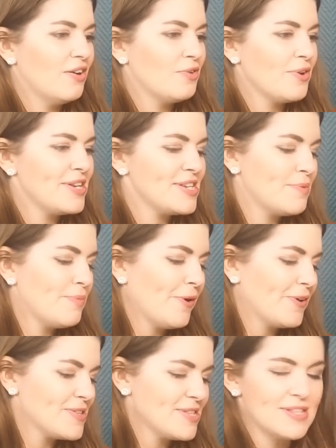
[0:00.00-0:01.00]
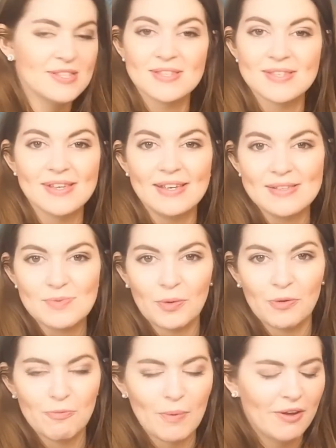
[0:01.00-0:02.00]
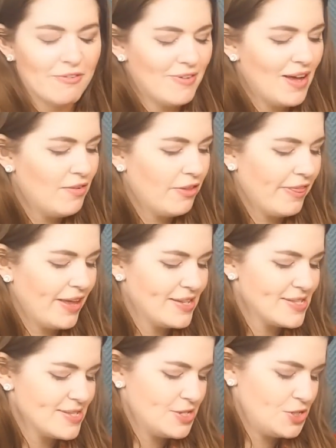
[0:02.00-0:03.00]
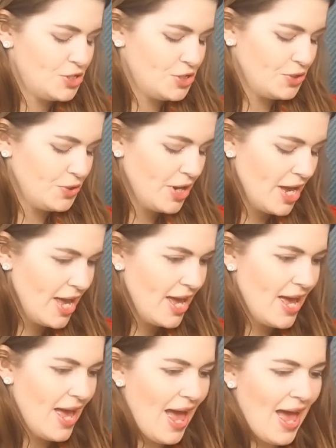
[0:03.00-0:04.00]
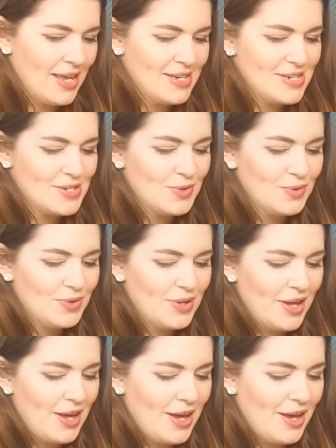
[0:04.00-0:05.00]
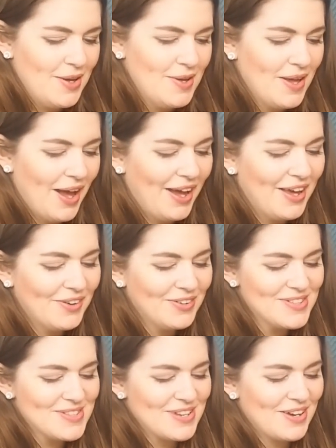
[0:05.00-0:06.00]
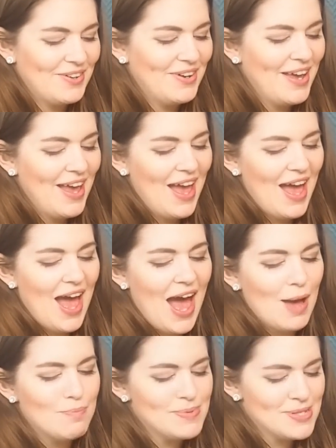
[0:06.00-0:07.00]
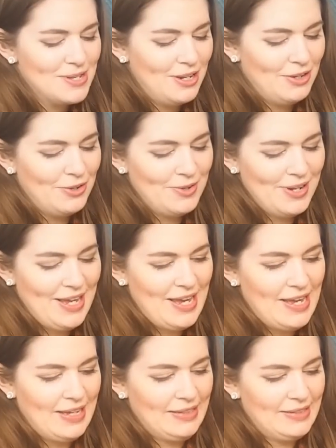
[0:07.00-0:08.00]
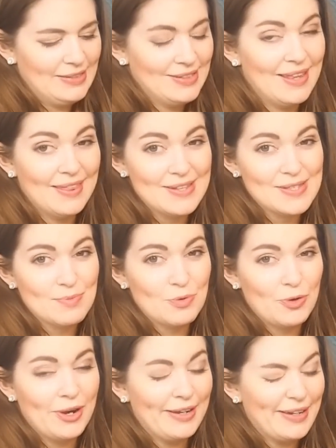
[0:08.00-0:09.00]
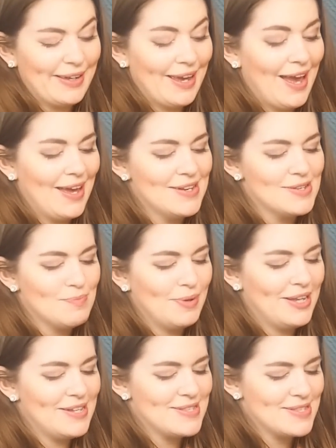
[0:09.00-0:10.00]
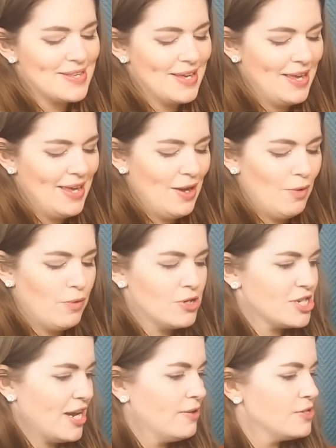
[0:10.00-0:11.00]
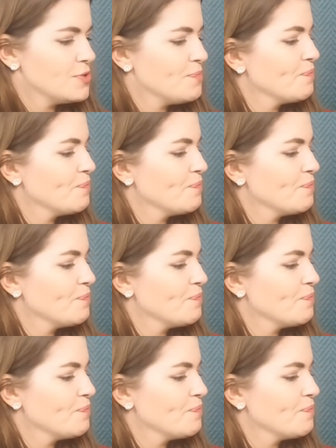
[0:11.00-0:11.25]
Reading books is one of my favourite things to do, and I also absolutely, there's some crinkling ahead, please watch out.